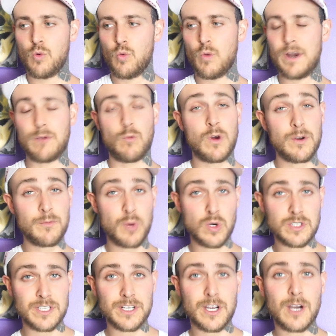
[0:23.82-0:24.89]
When one
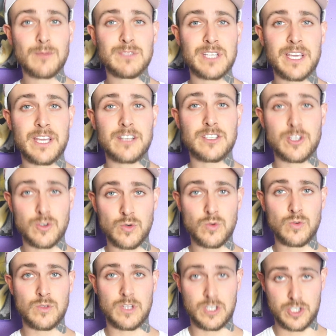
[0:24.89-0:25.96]
person comes
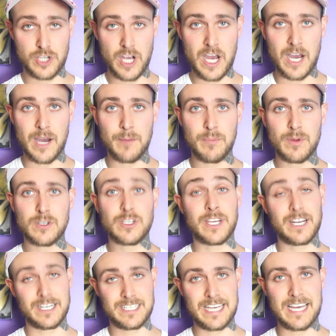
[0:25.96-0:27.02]
into the shop to
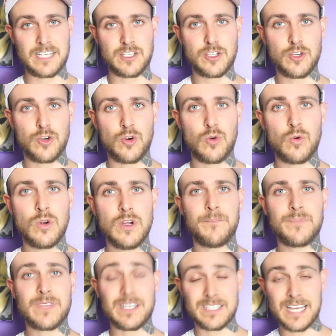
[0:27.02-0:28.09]
get a tattoo,
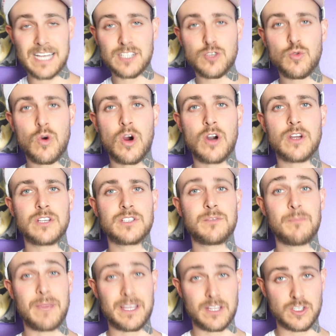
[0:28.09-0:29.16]
the tattoo
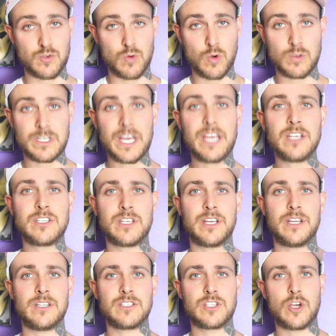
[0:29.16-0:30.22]
artists make this
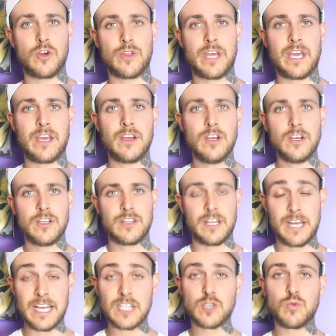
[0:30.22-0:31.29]
rotation so that the
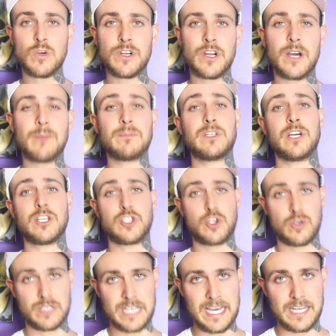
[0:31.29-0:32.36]
next one up does
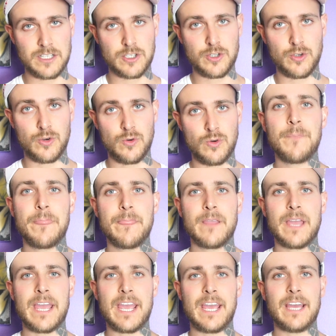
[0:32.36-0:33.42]
your tattoo.
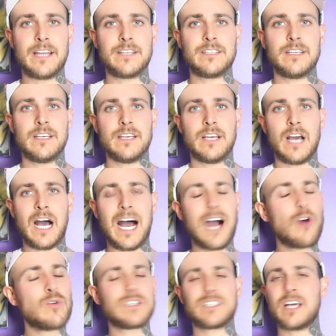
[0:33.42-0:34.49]
And I
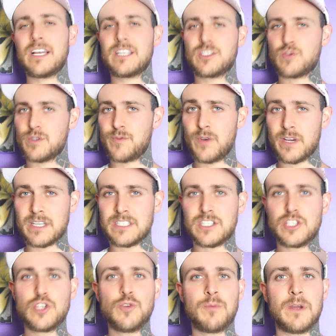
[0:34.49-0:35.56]
always thought this was fucking
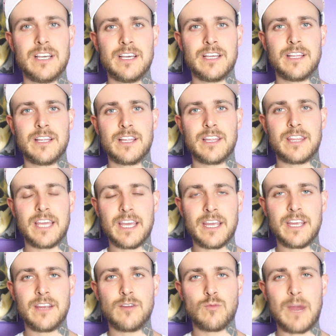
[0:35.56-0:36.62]
stupid.
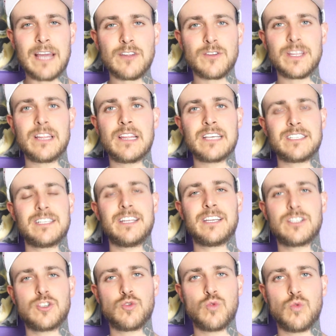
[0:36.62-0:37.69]
They, rather than listening
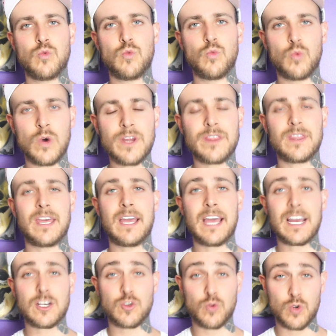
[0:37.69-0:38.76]
to what the
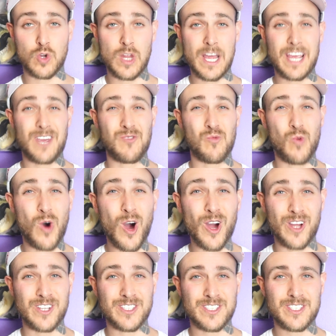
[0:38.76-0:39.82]
actual client
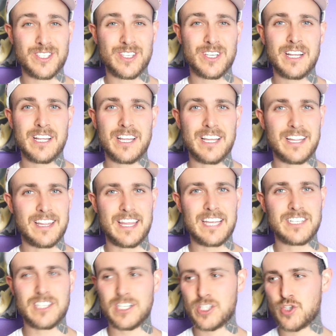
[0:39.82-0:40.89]
wants, they
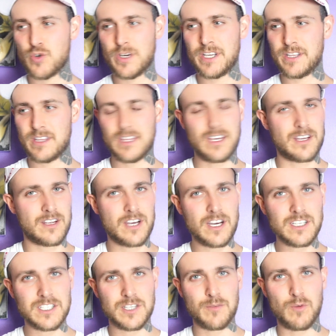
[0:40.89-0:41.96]
just treat the
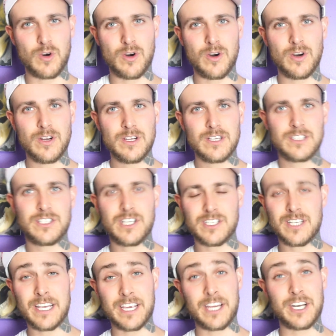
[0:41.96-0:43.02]
customer just
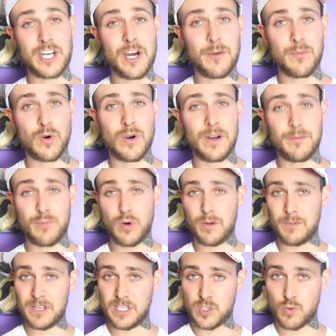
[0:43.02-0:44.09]
like a number and put them
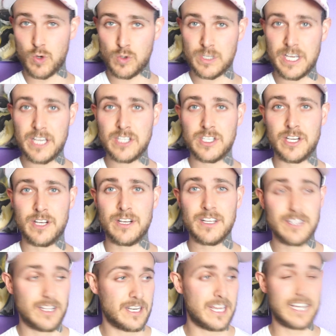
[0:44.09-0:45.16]
in this rotation.
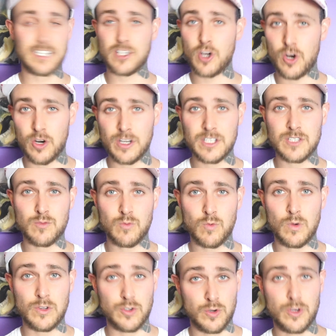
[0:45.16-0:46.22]
The next artist
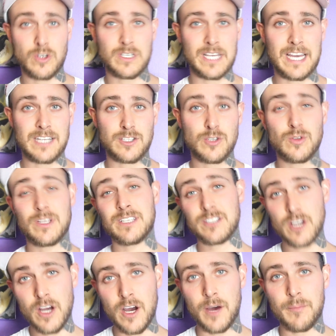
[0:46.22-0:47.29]
will do your tattoo that's
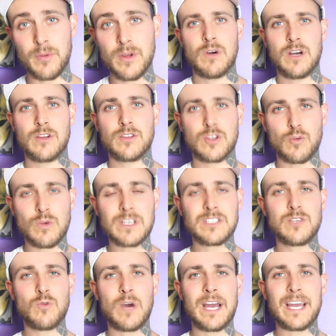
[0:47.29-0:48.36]
up. Well, the
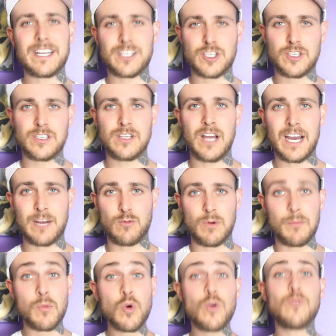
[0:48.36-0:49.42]
reason why I
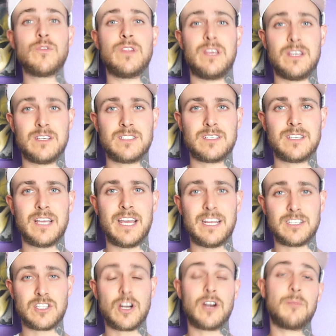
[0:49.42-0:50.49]
removed this
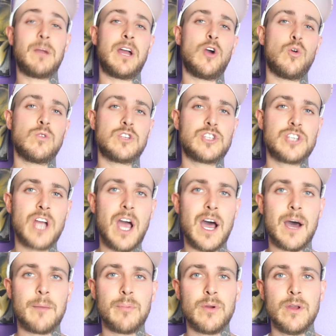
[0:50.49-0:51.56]
and started my own
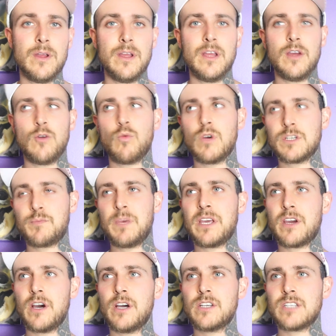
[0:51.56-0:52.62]
shop was
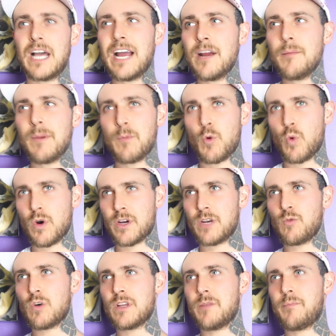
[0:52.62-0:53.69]
because I remember working
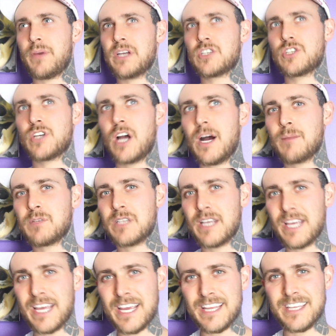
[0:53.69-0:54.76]
in one of the best shops
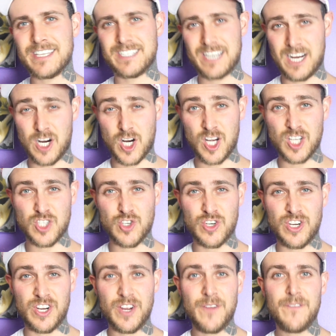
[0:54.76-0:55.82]
in the entire
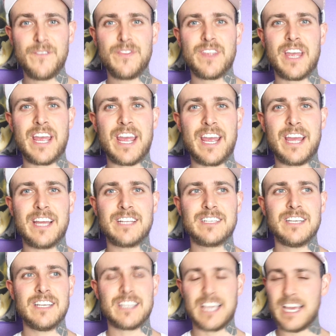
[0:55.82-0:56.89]
country, and
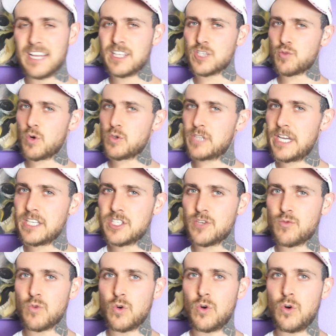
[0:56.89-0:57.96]
they had this
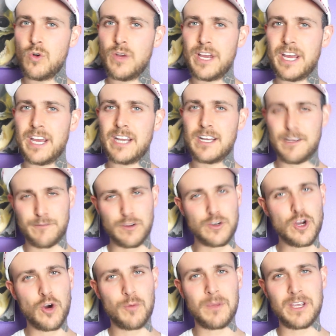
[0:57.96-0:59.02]
rotation rule, and if you
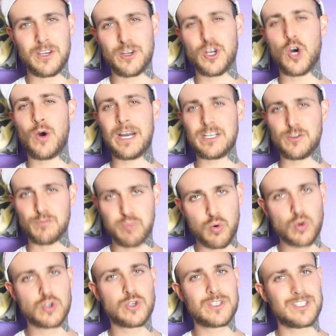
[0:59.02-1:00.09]
know me, you know I do
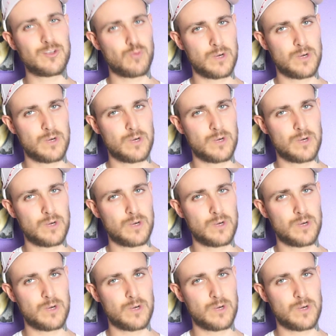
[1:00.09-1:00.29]
portraits and